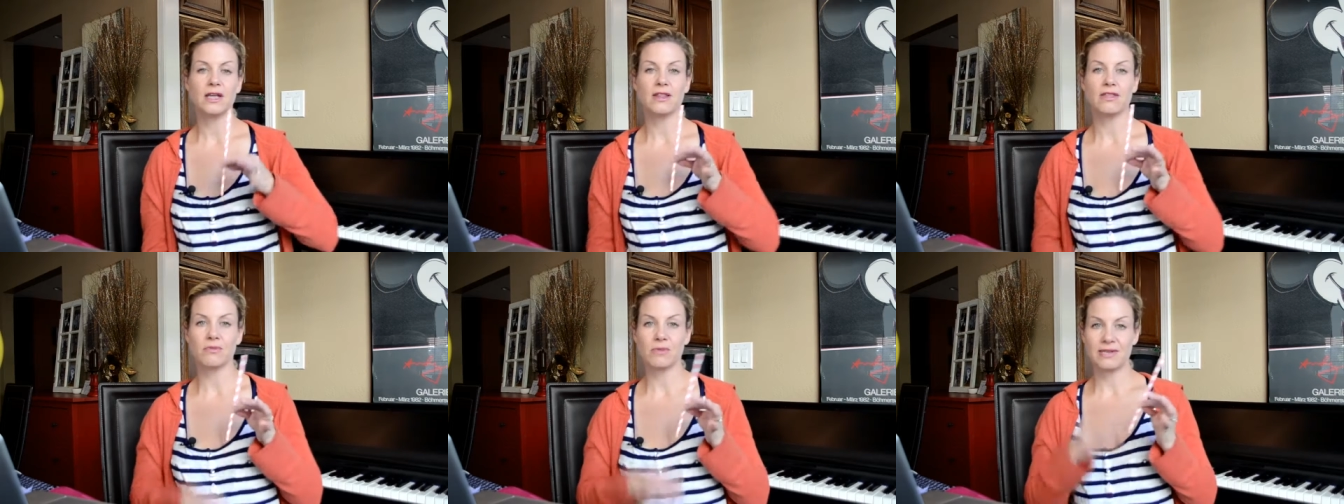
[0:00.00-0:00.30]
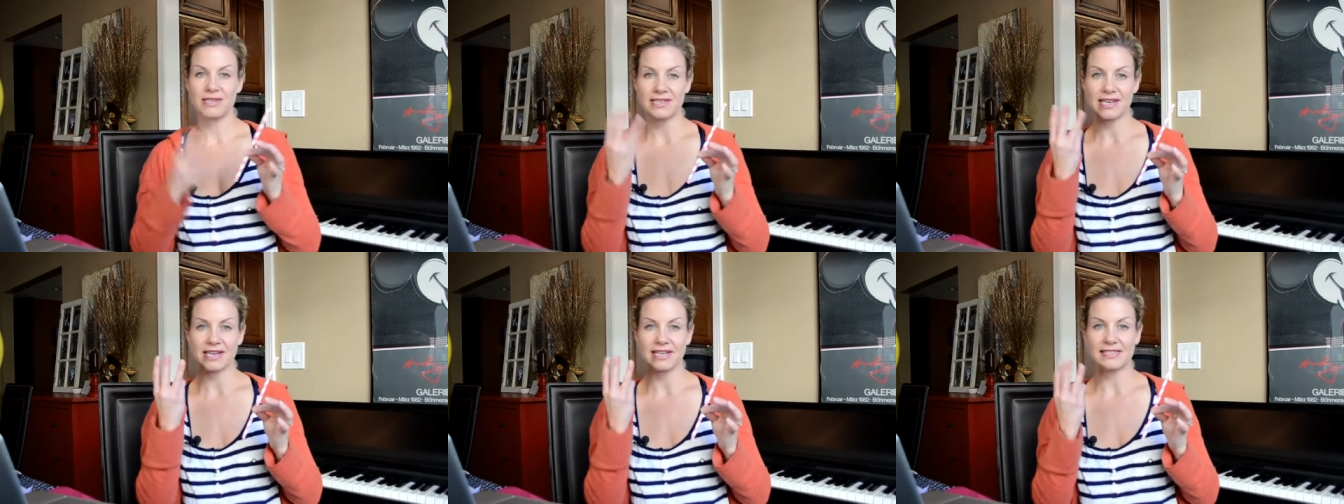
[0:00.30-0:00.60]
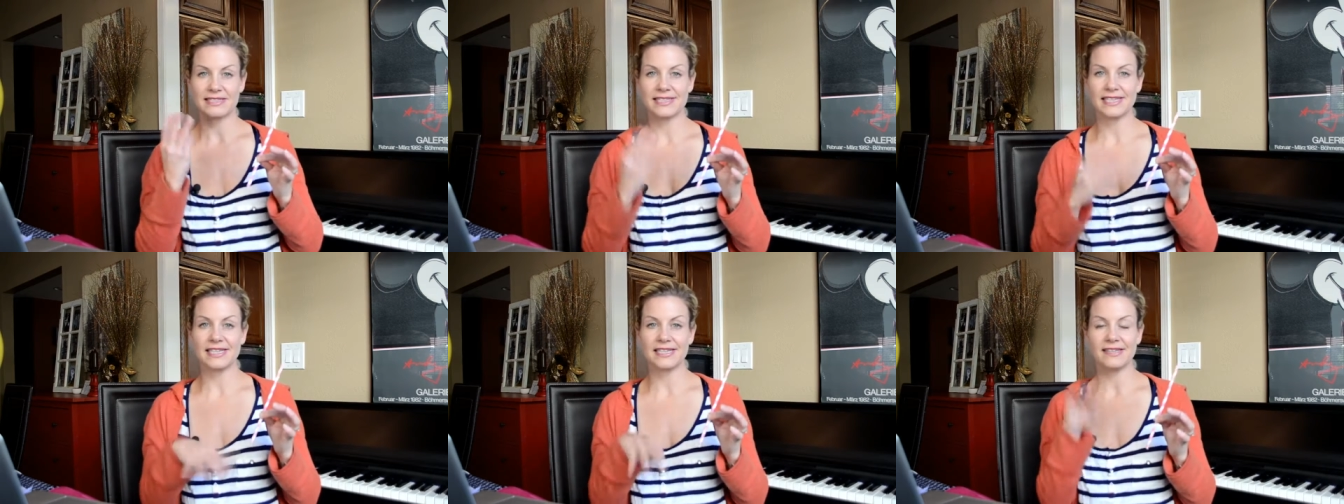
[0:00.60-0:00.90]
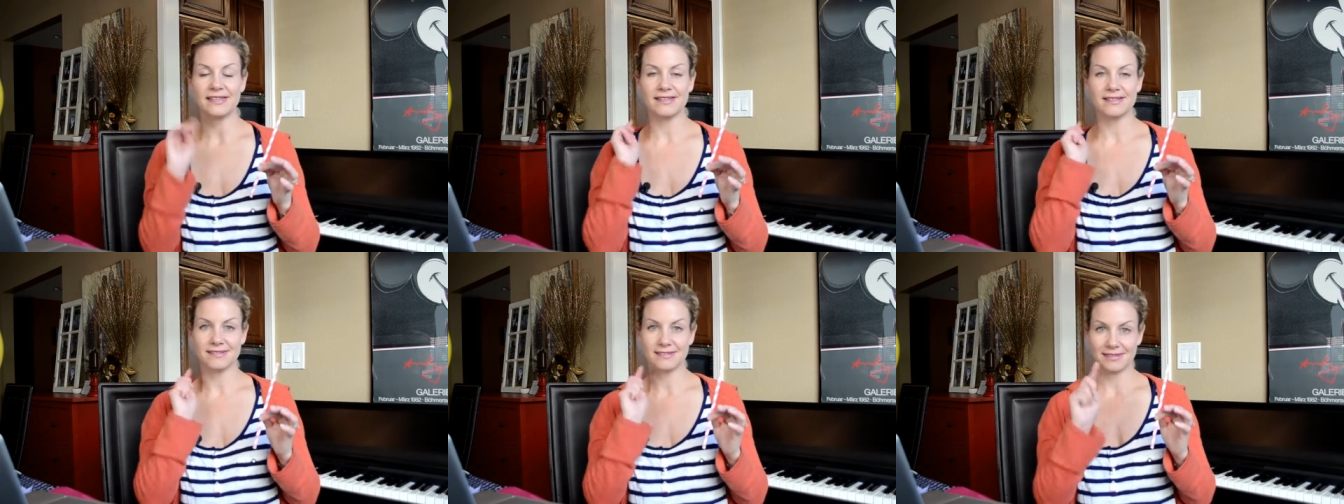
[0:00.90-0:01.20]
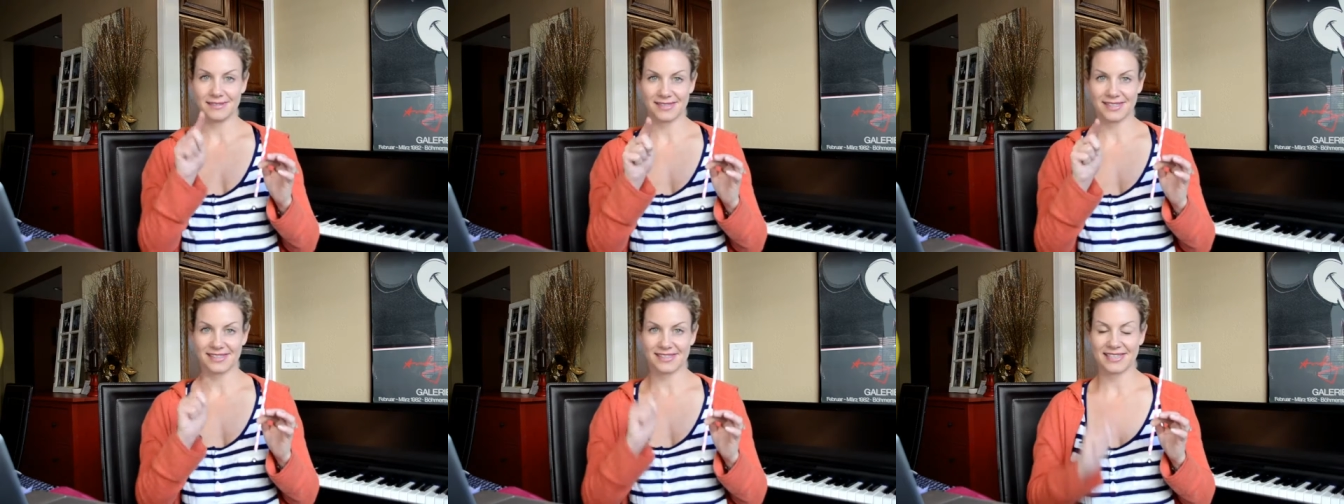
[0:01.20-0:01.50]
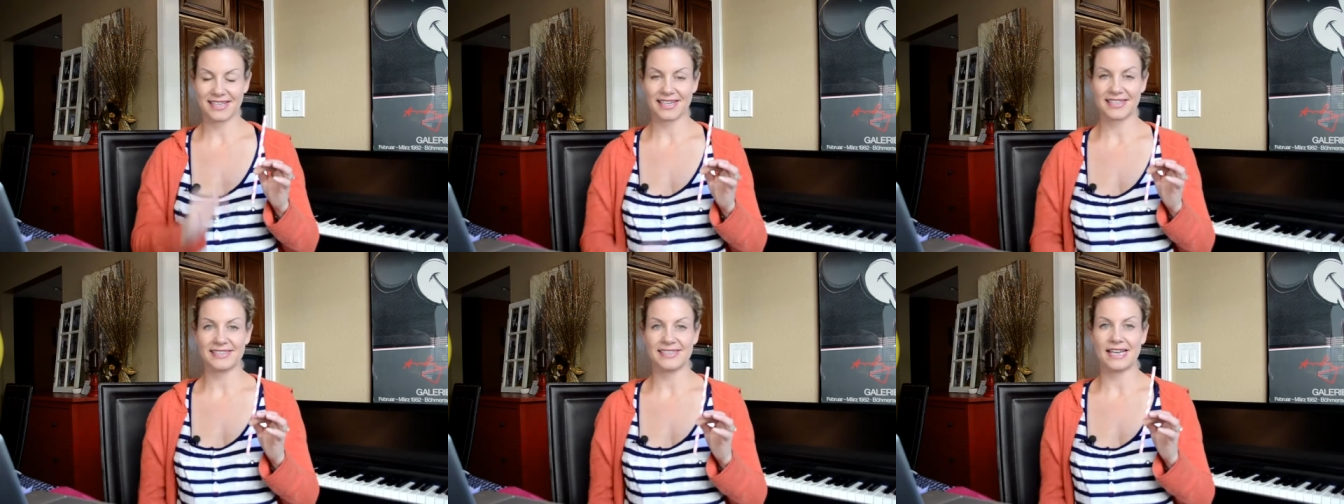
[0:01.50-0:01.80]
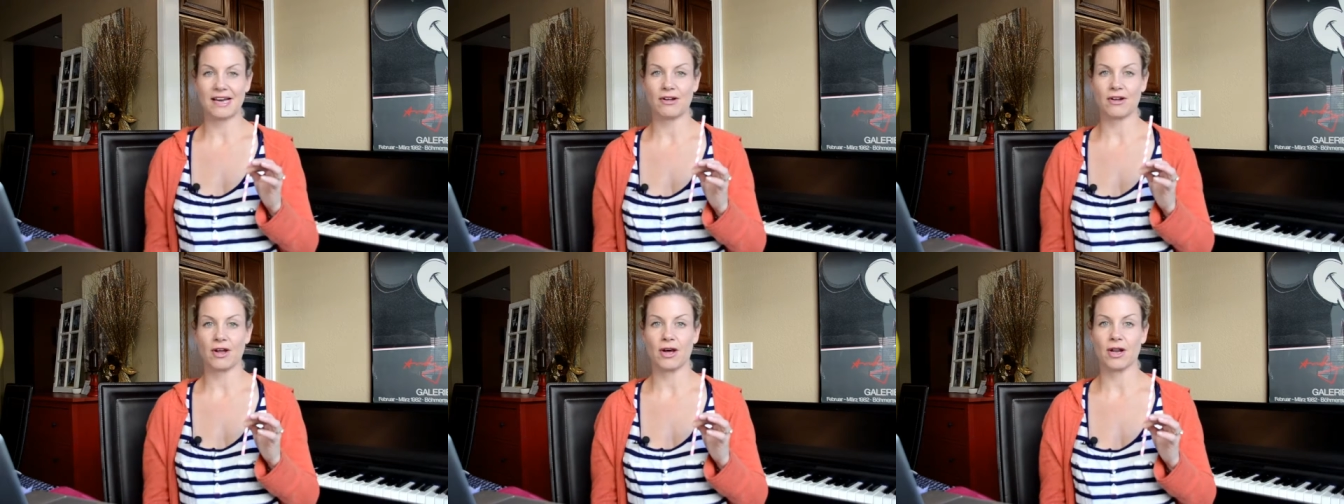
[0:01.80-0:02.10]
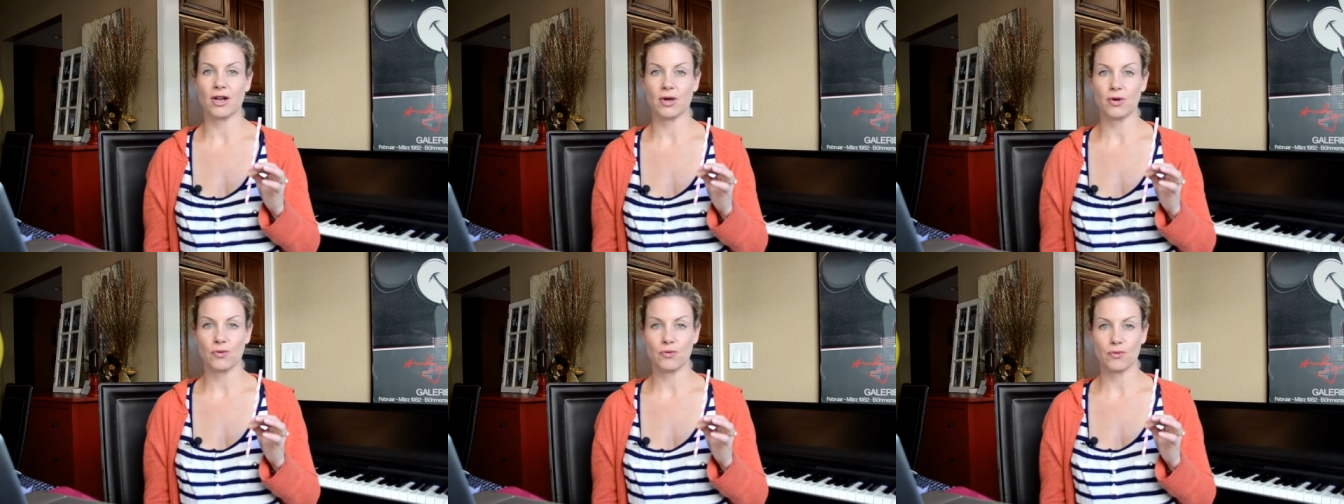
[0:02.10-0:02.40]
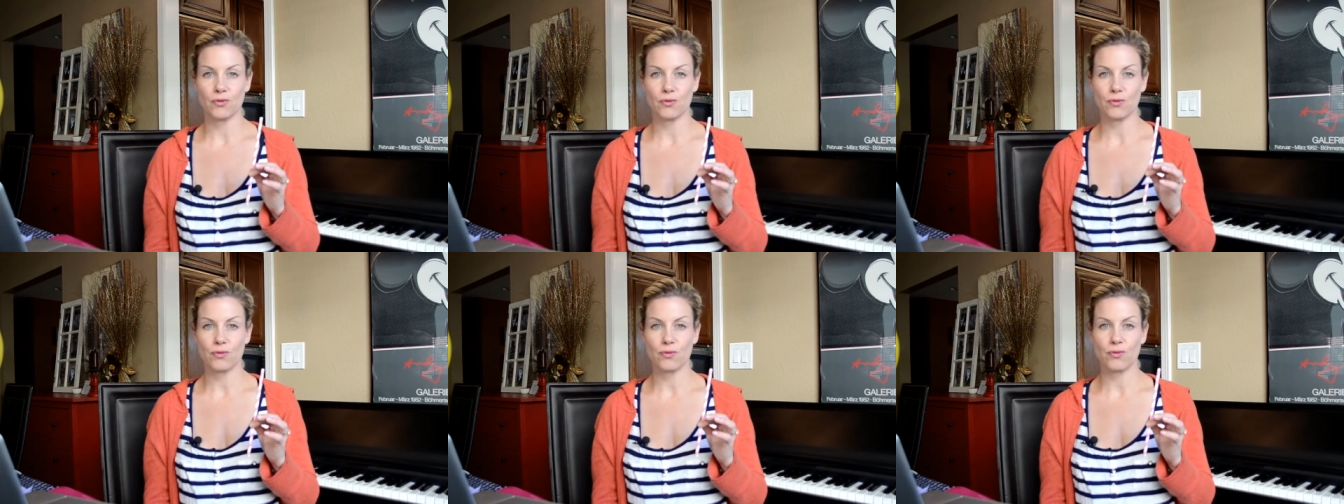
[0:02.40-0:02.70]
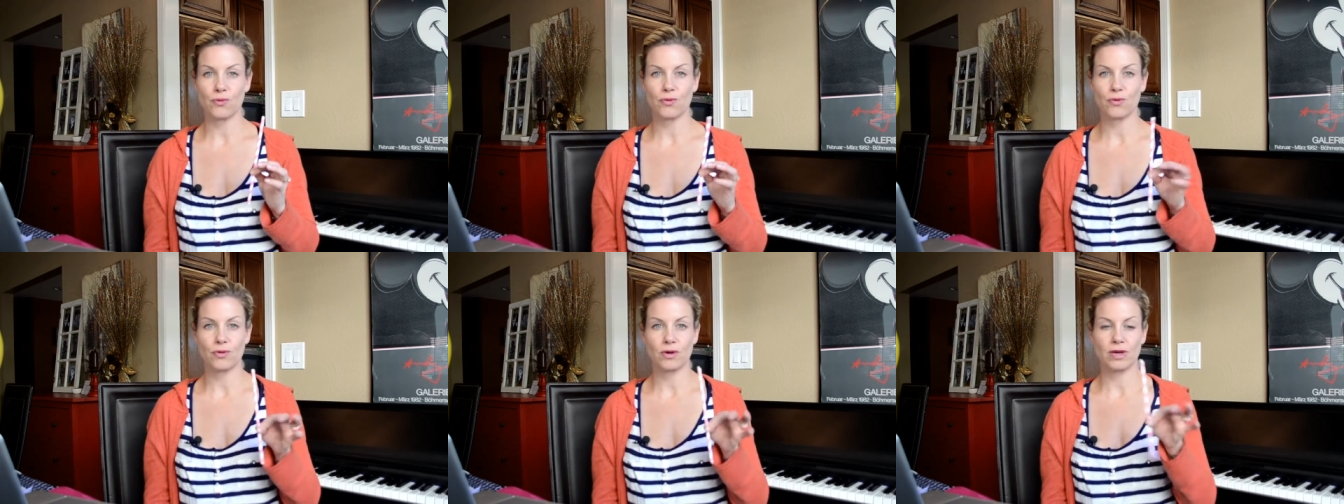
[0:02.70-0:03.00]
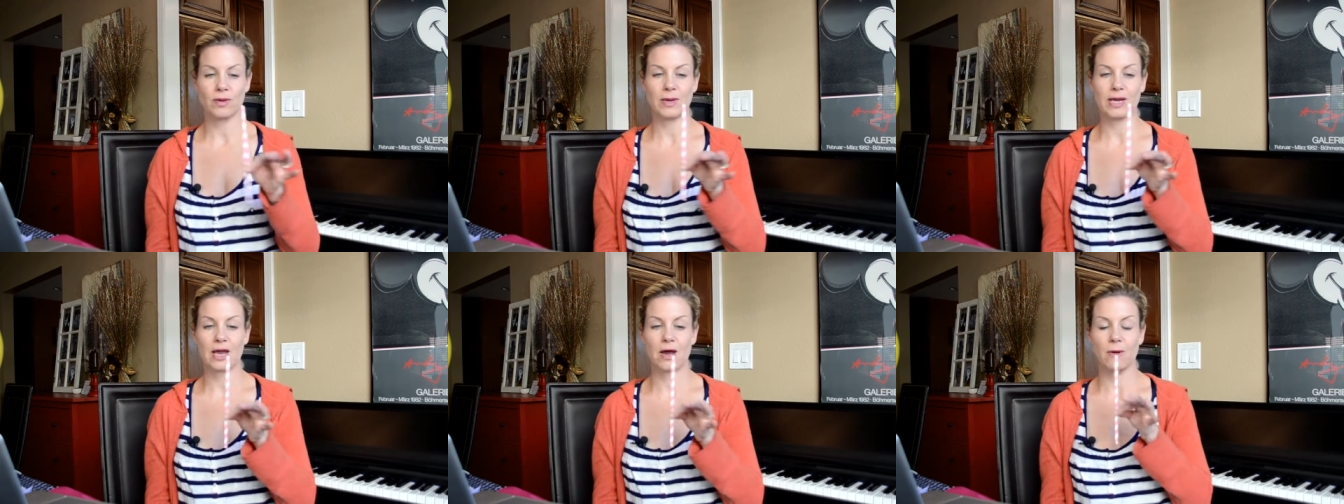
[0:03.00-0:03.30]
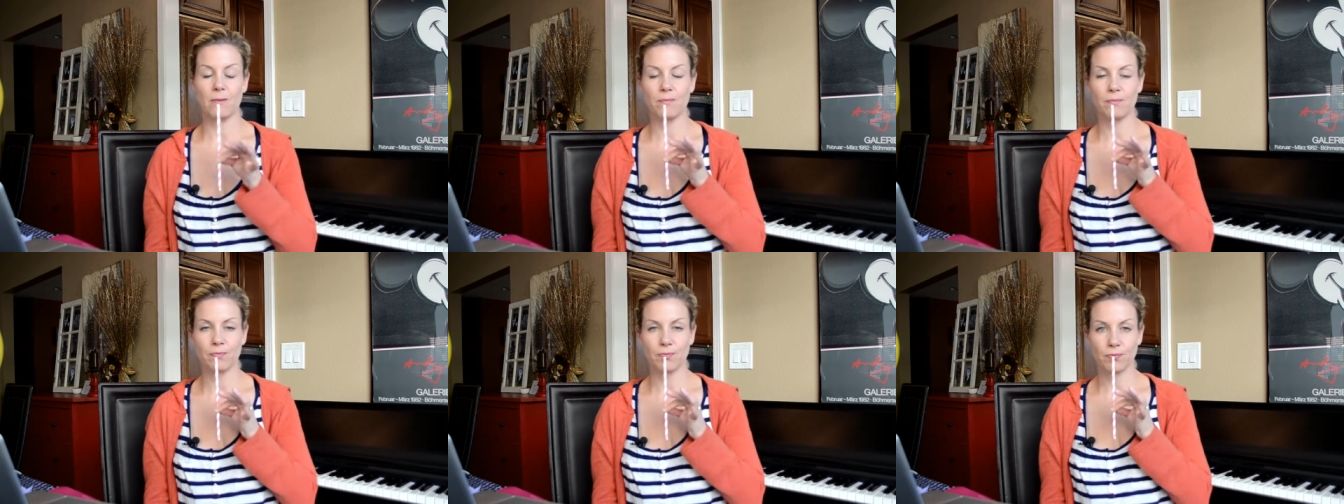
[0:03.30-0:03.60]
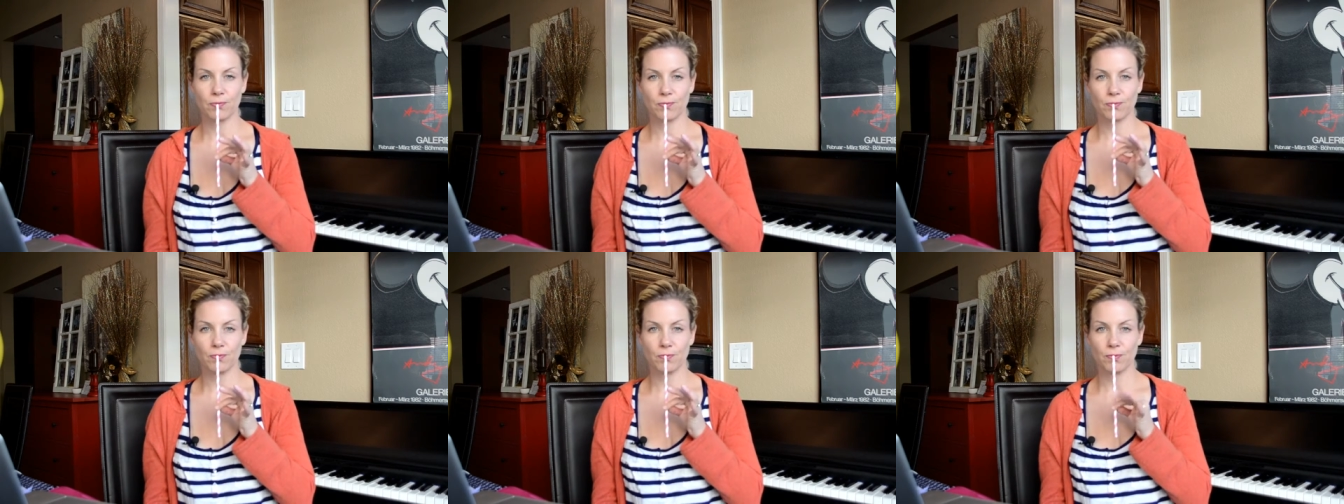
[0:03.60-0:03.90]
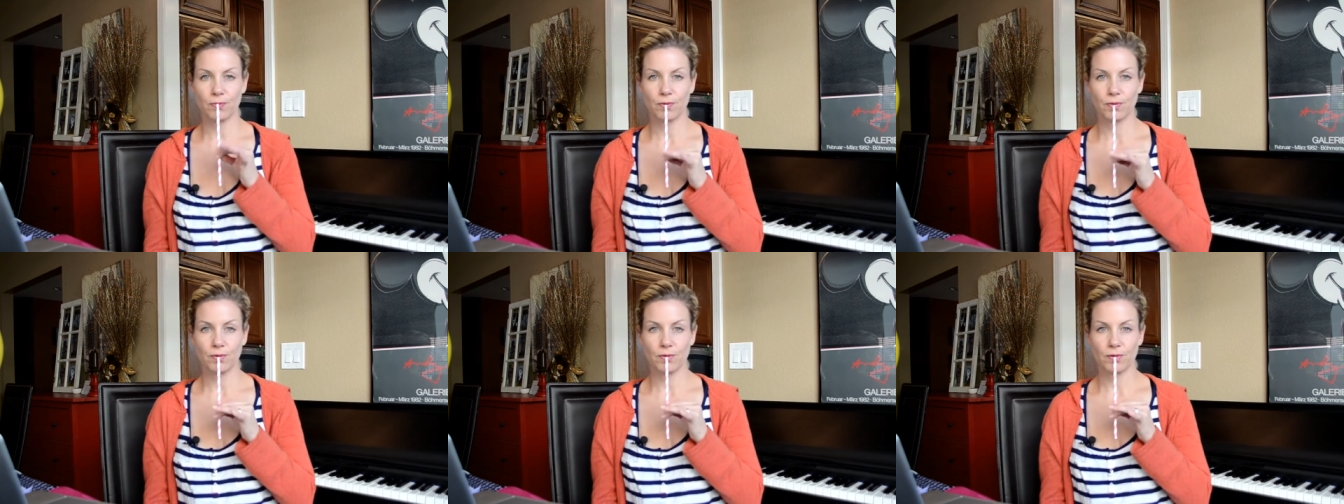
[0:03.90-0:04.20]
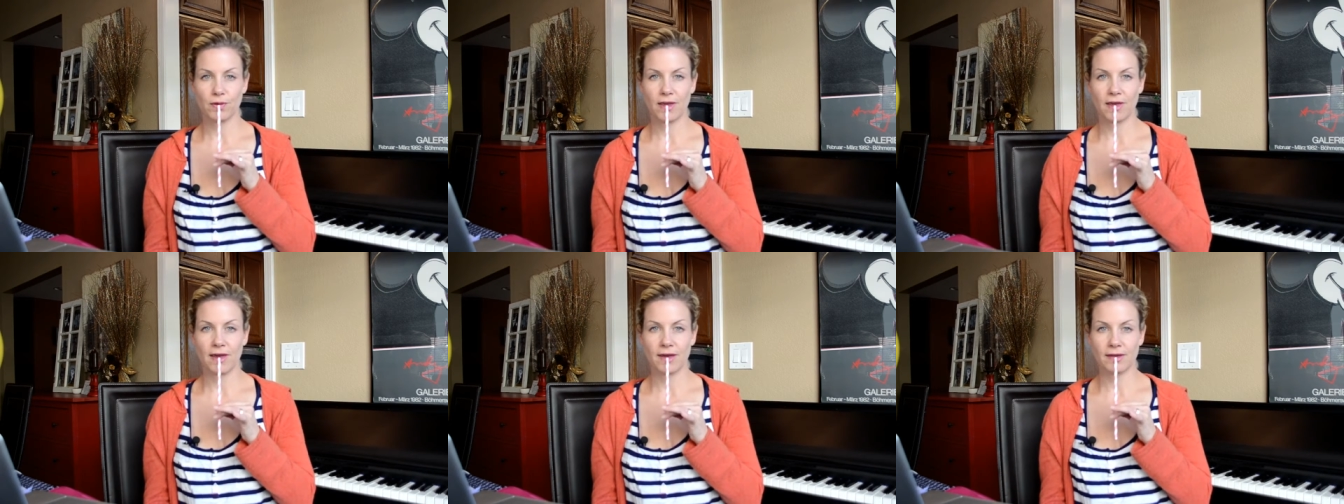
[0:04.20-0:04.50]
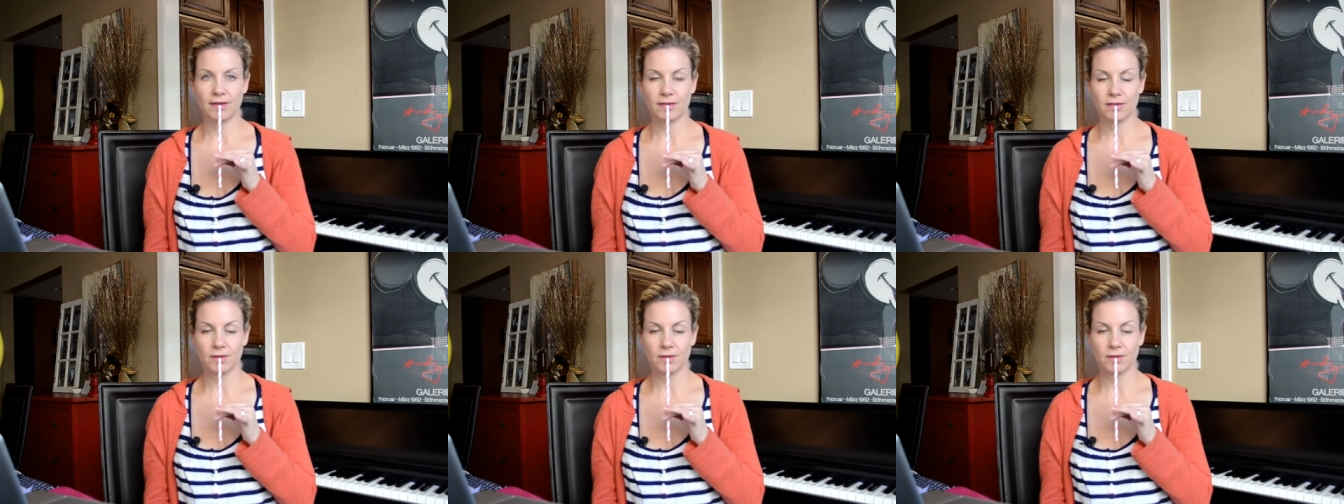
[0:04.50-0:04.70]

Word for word: 3 seconds in, 6 seconds out on a, here we go, and.